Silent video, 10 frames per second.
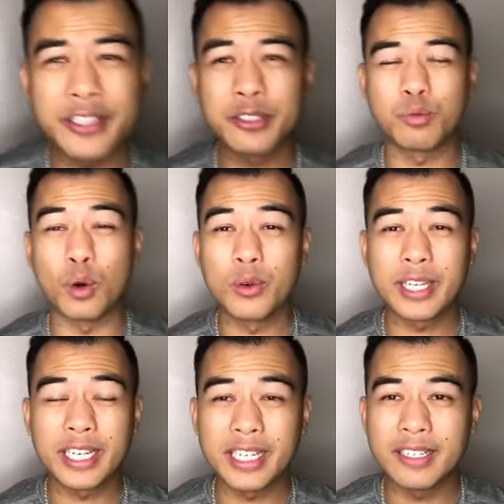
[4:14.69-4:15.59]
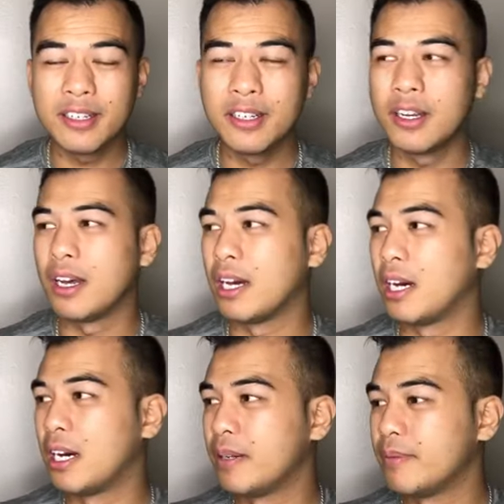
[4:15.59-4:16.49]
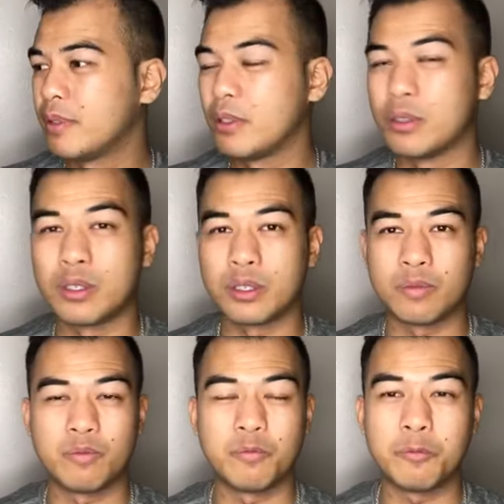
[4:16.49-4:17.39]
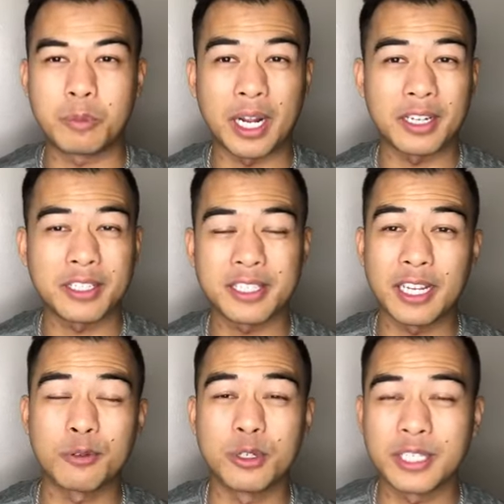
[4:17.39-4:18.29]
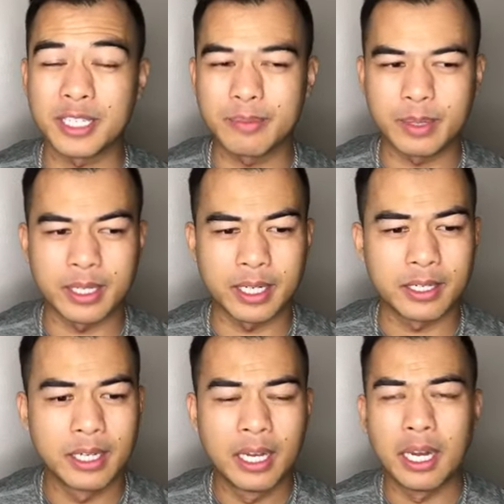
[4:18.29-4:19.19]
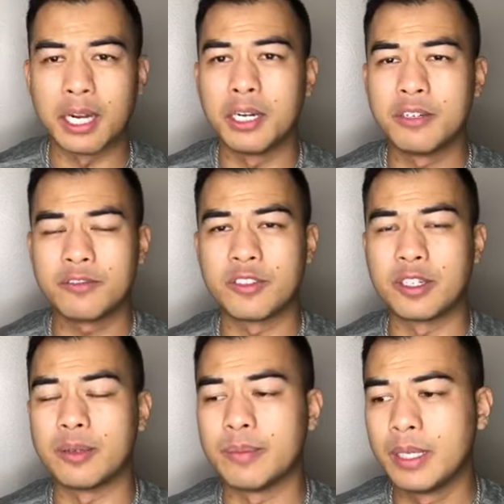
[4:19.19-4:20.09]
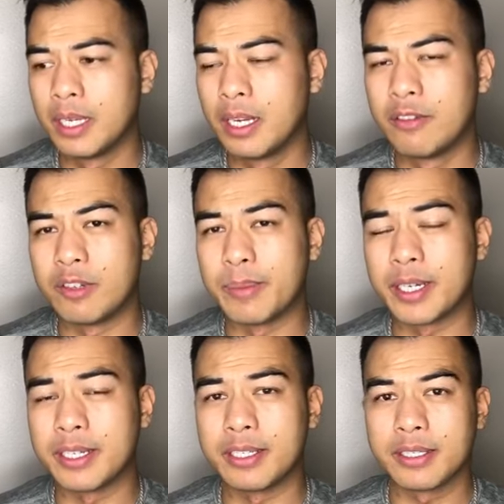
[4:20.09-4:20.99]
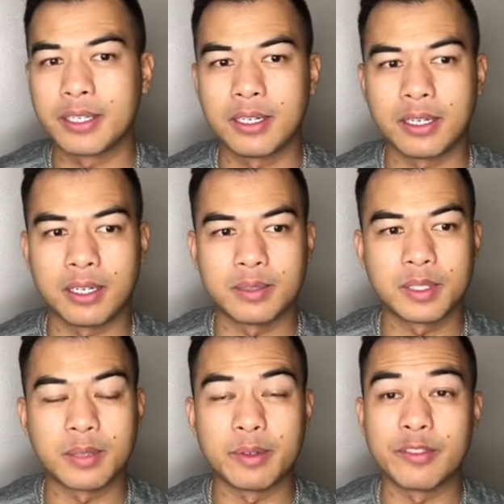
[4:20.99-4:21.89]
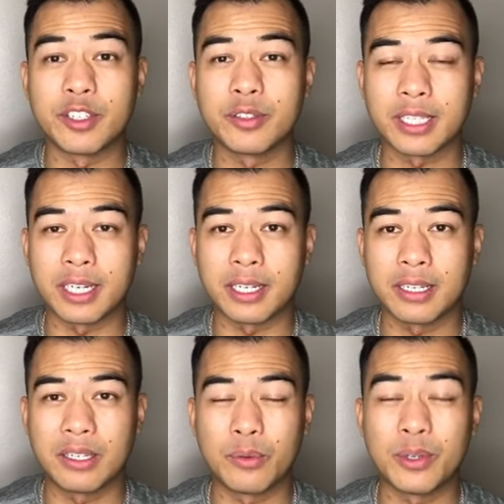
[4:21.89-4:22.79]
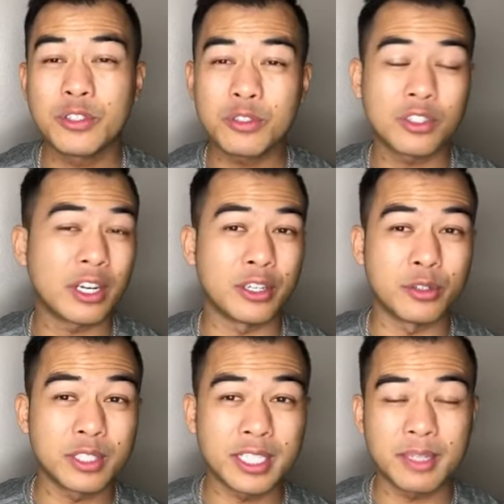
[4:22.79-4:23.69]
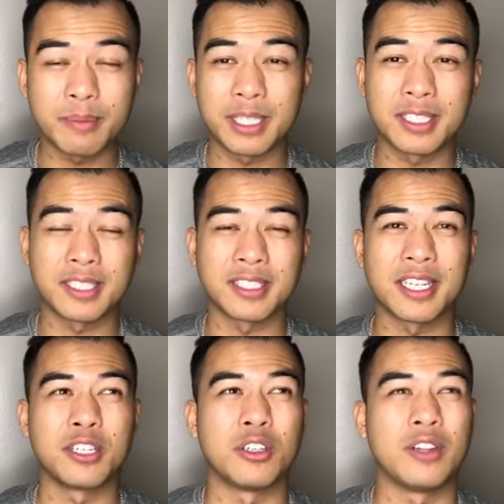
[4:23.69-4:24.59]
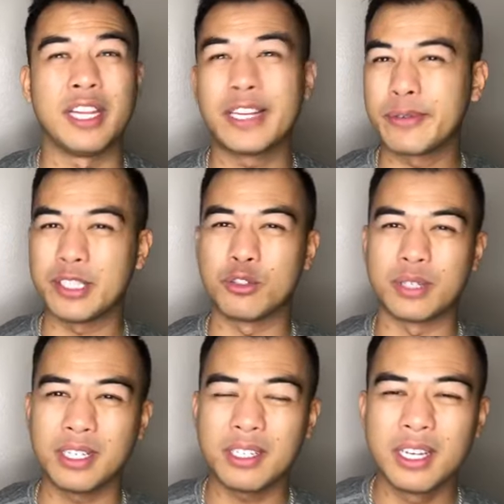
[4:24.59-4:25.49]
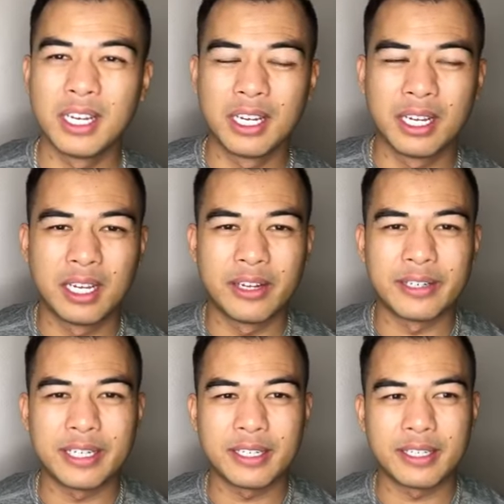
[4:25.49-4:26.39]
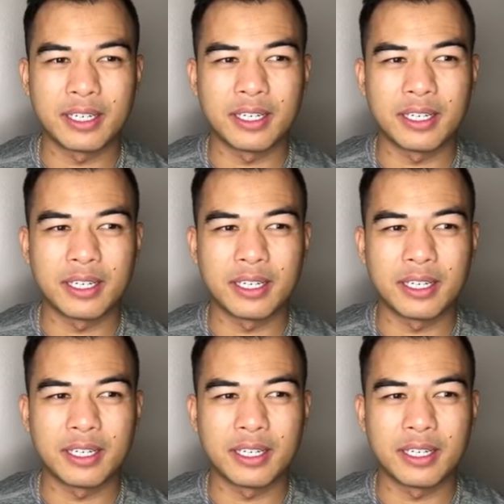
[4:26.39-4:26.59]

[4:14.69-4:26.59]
use Rogaine, or products like Rogaine, but I heard from others, some reviews that once you start using it, because it's like a liquid drug, right?